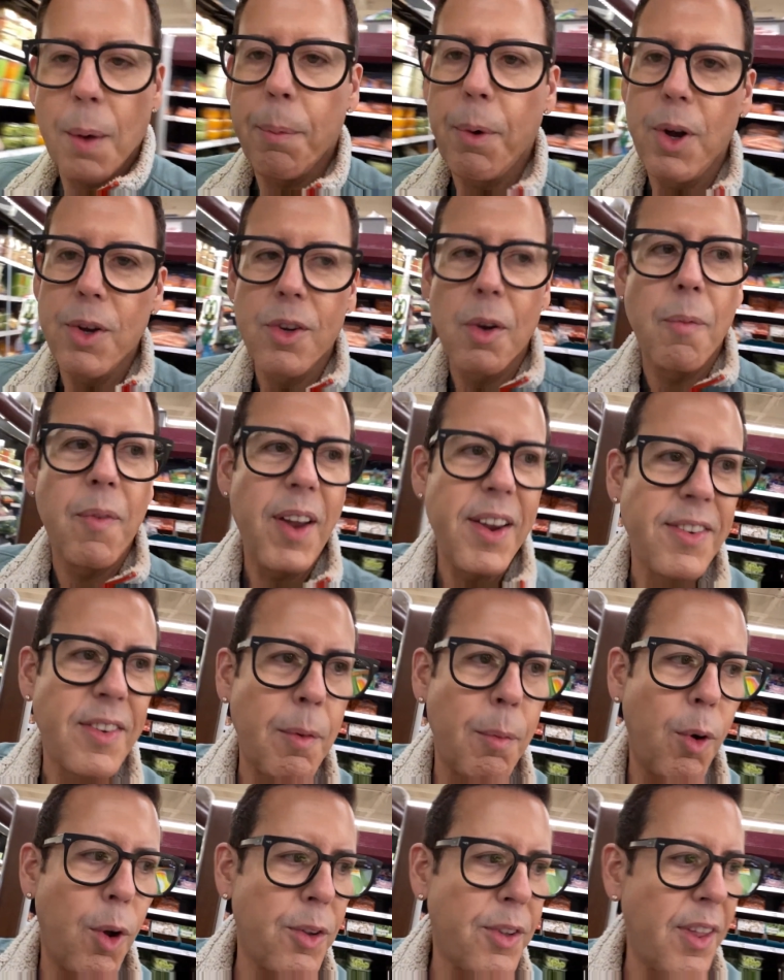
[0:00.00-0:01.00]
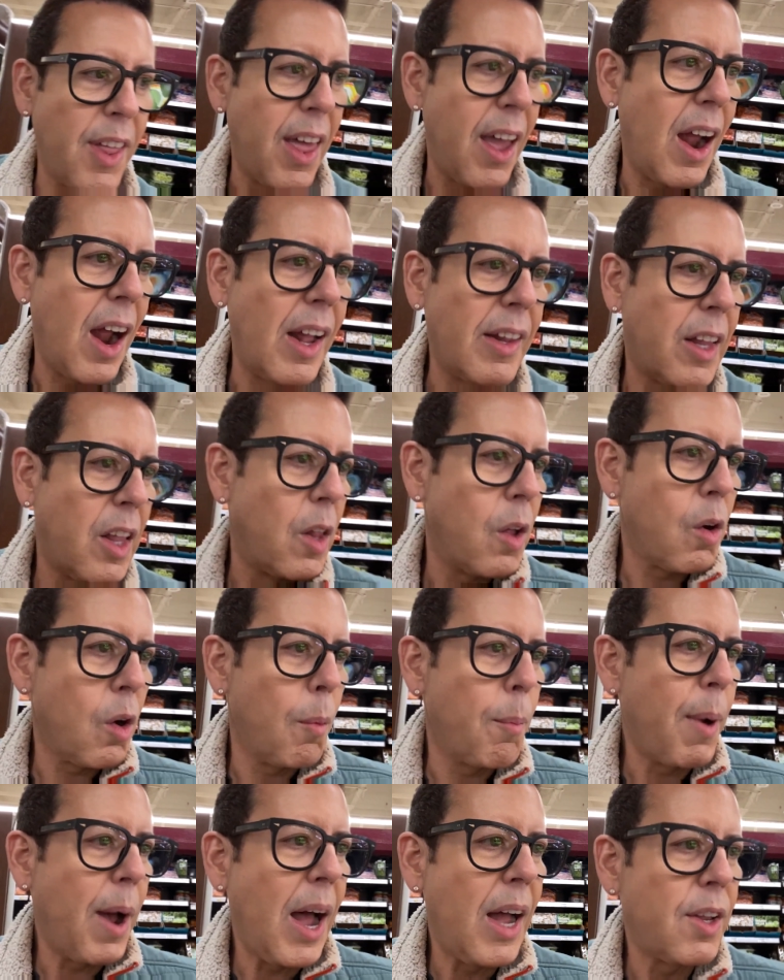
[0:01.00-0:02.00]
a bunch of vegetables there, and they don't go
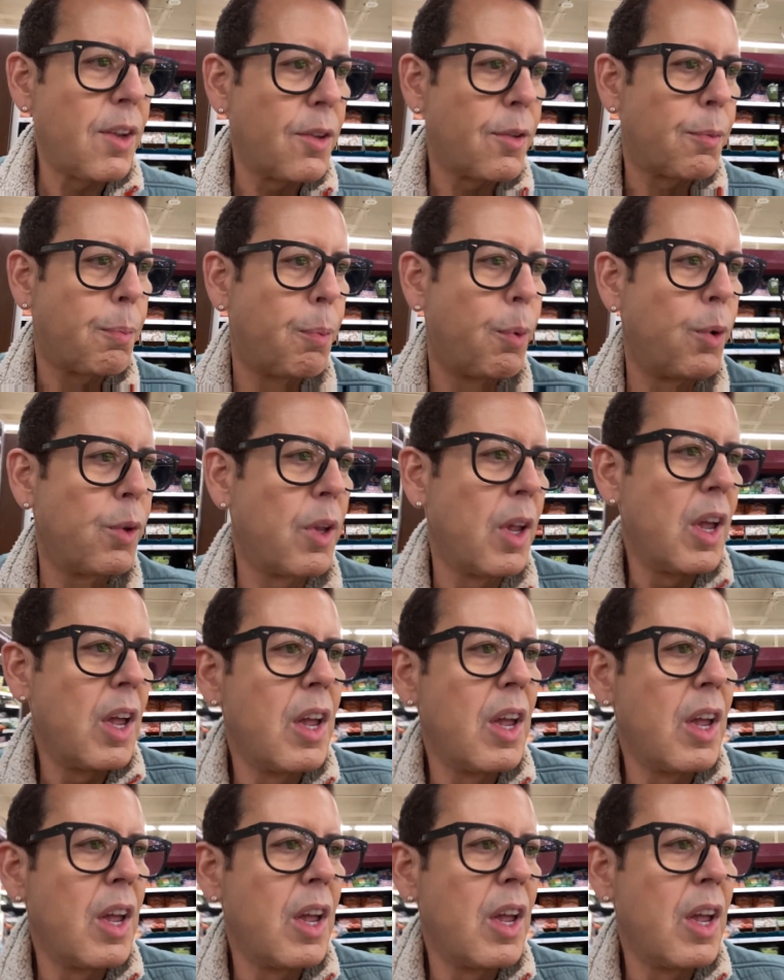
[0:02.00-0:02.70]
bad. Just put